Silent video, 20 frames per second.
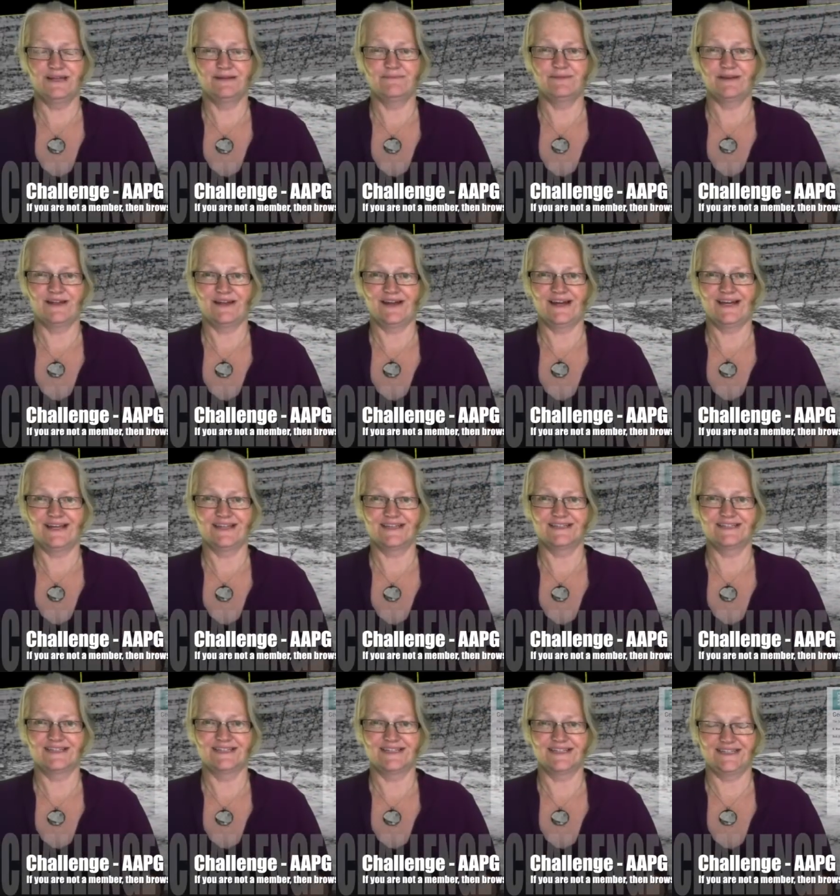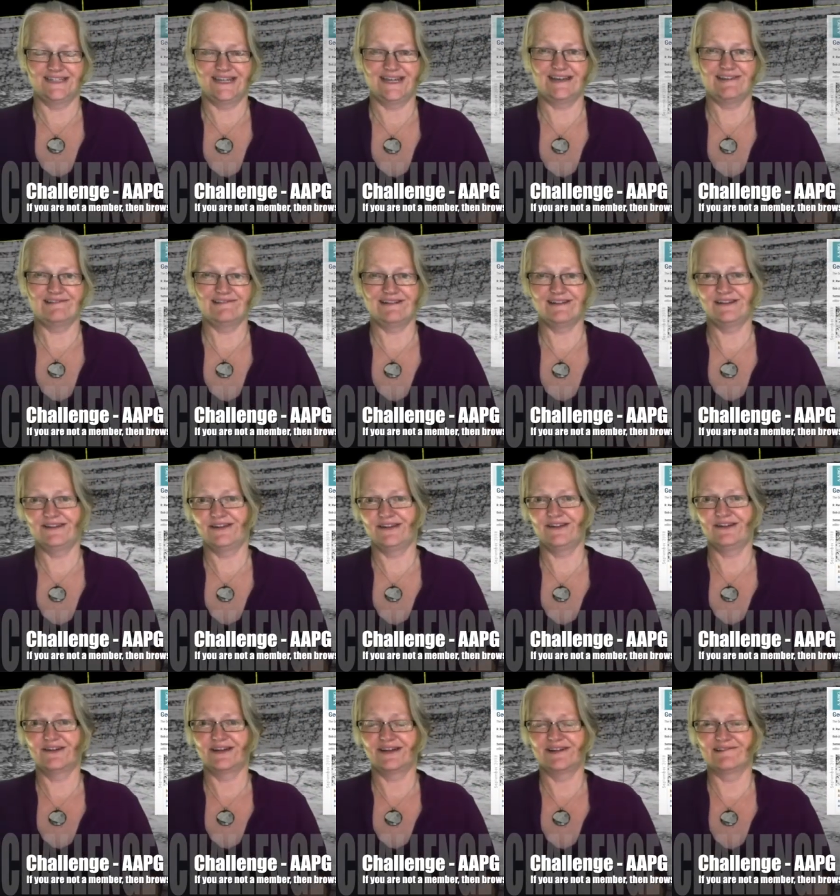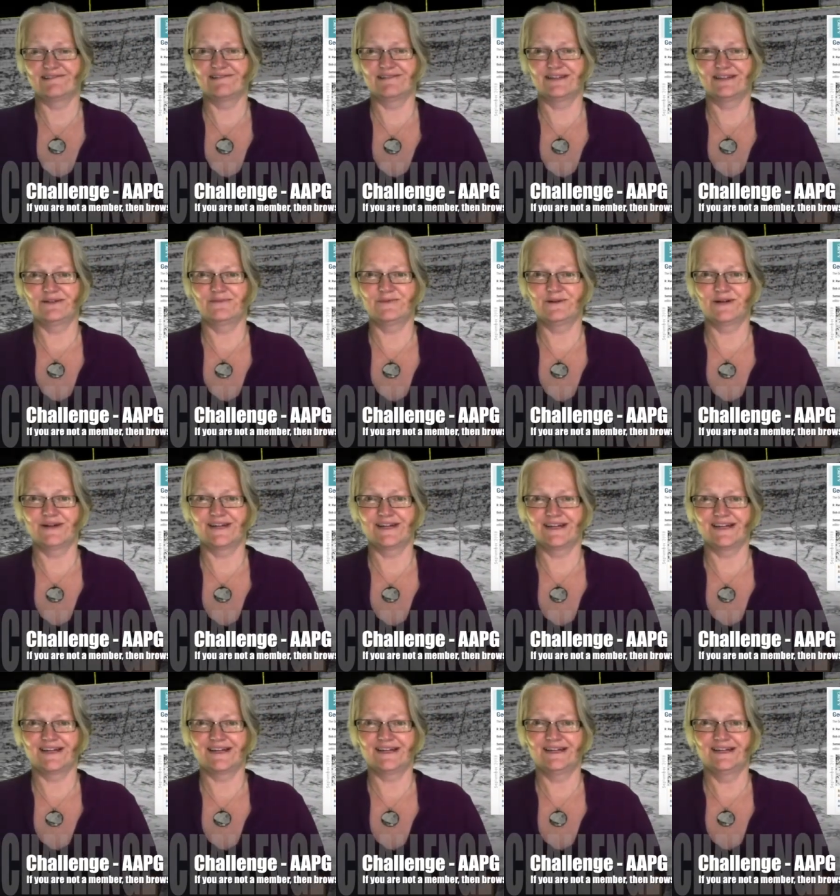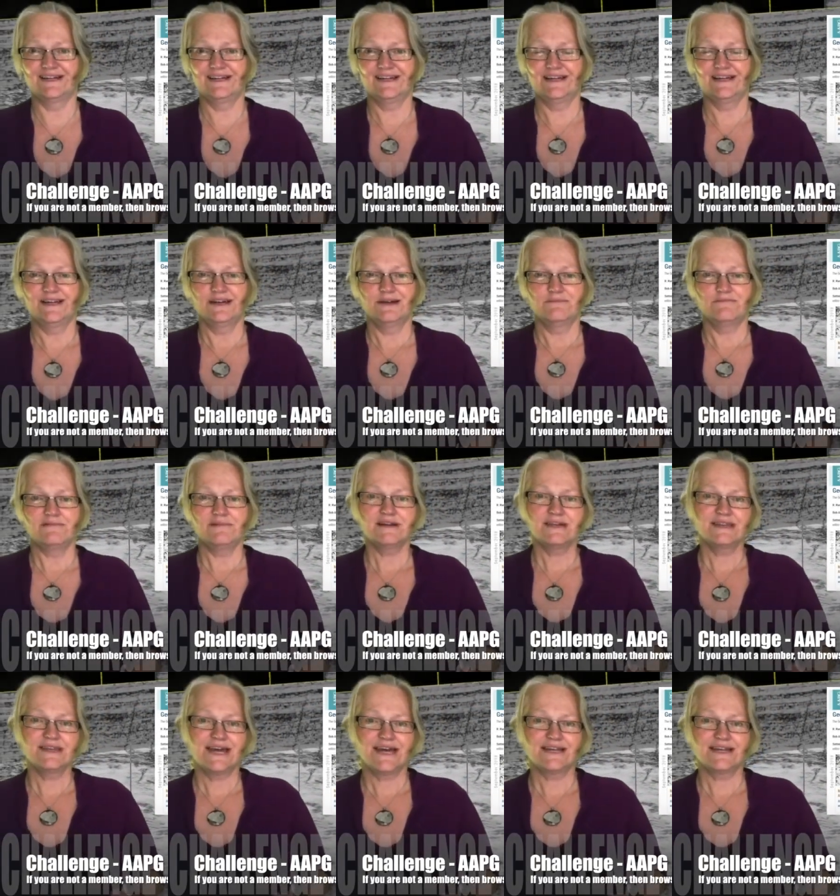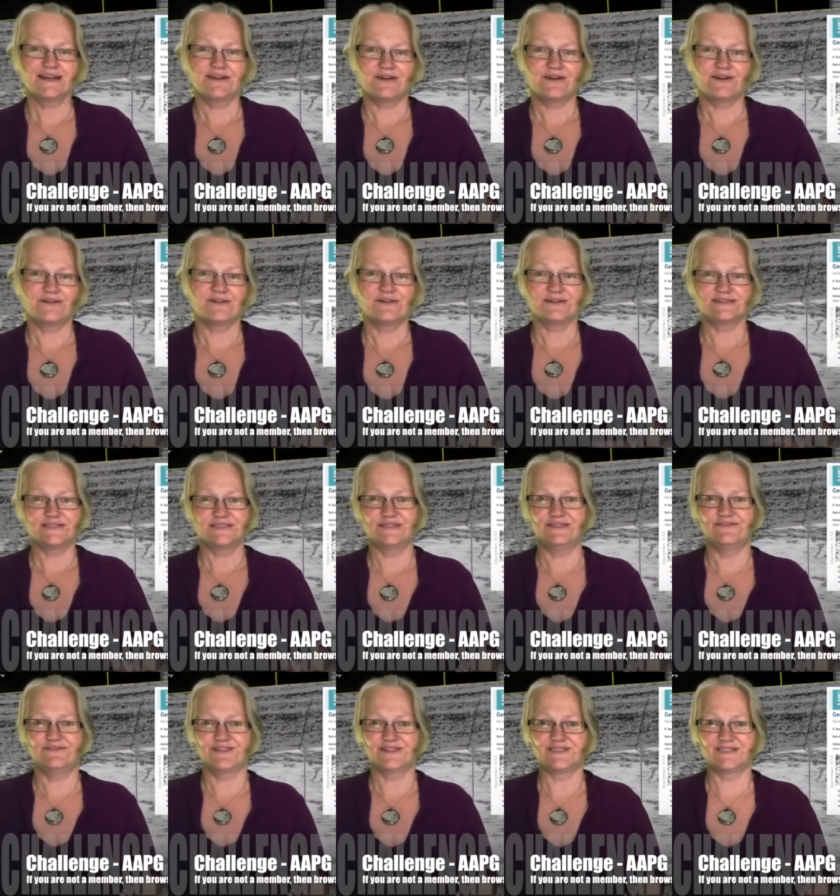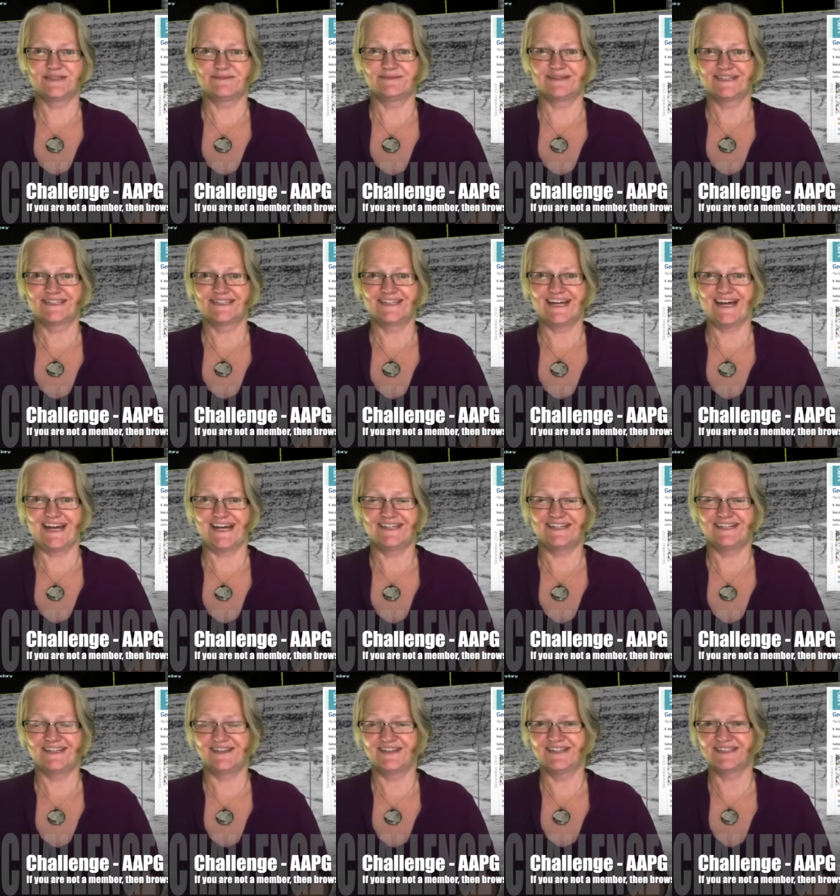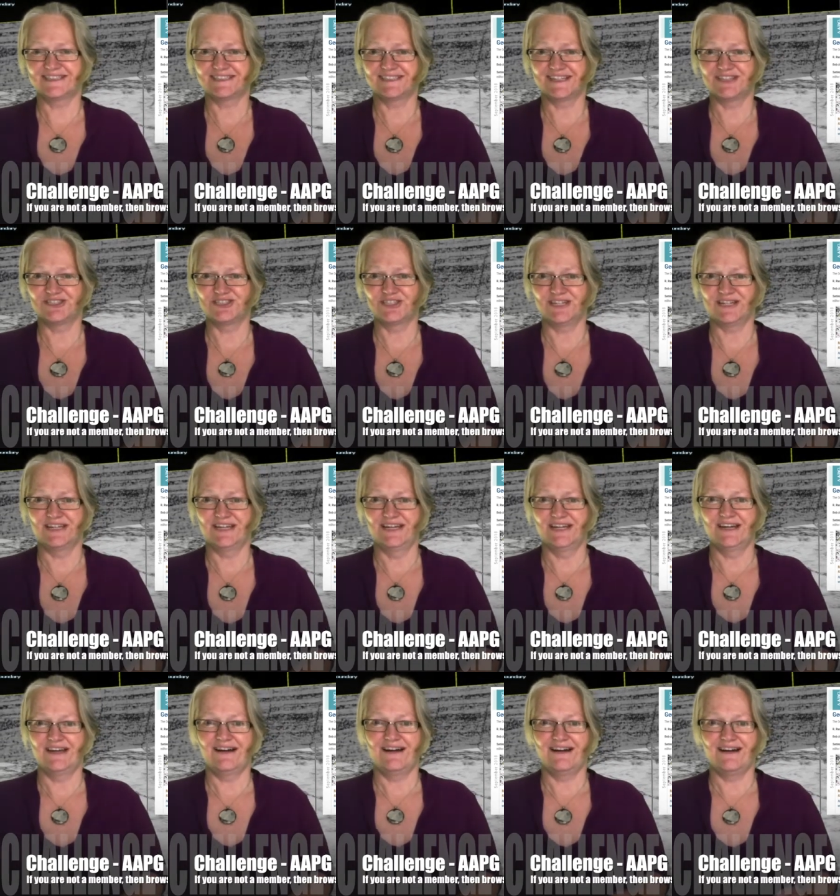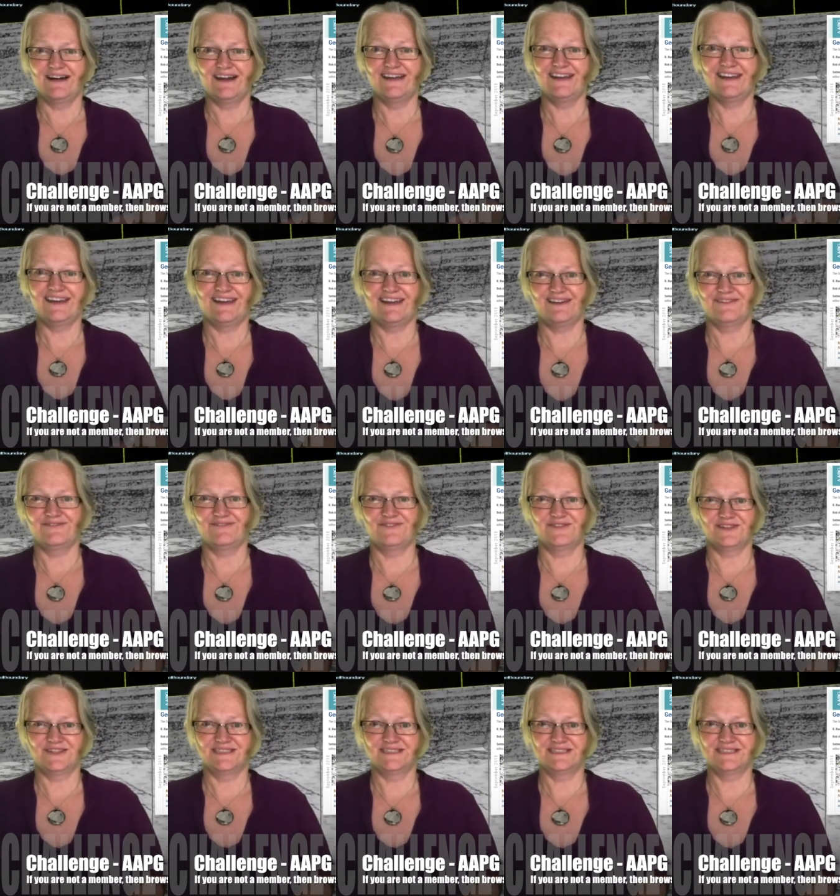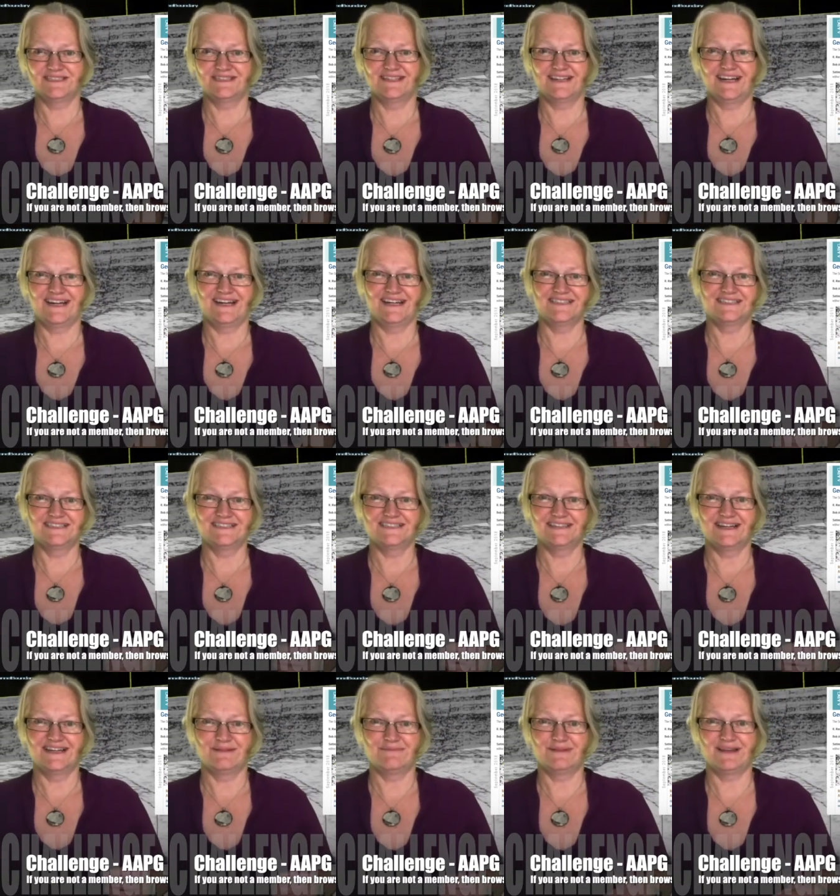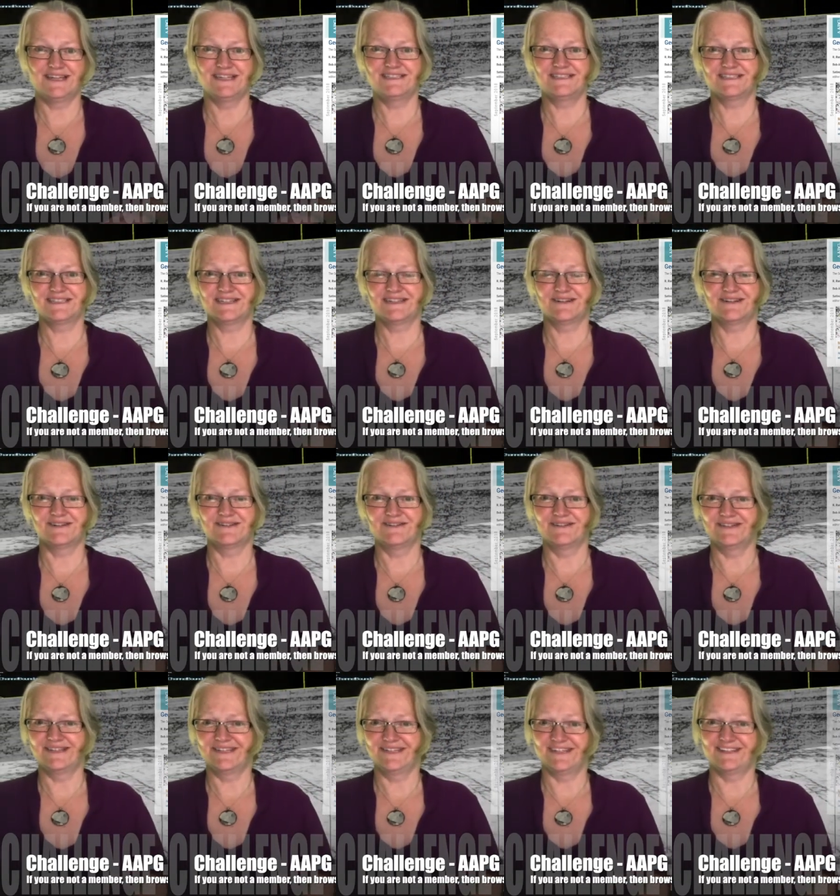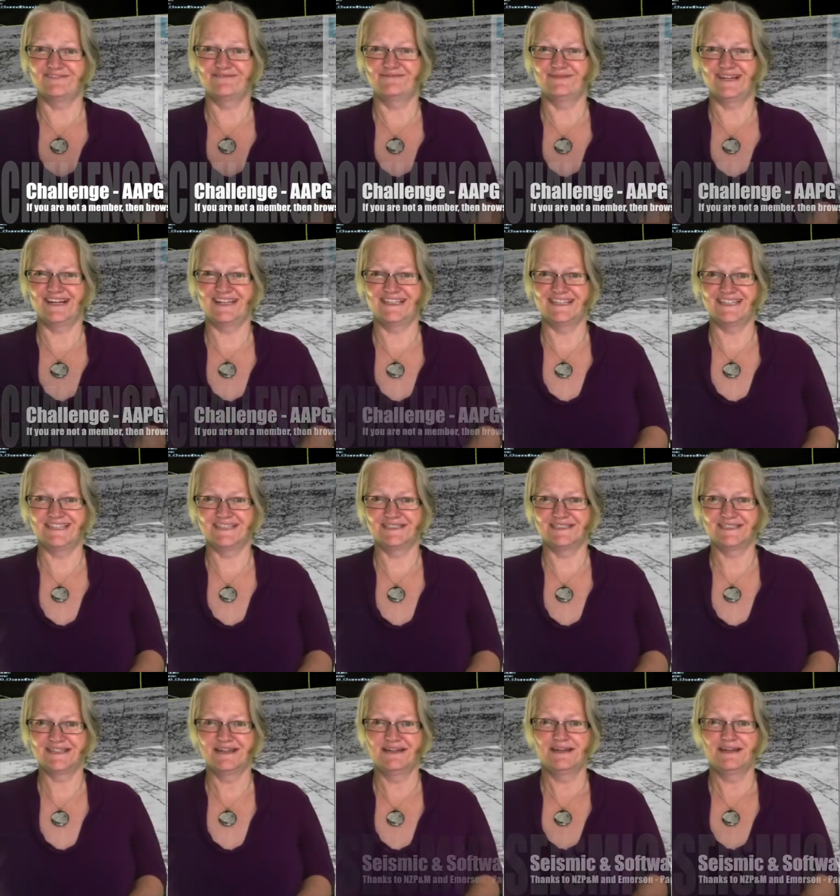applying it to an area that you're currently working. Bring that along so you've got something to add to the discussion. I love this as a place to go to give me ideas.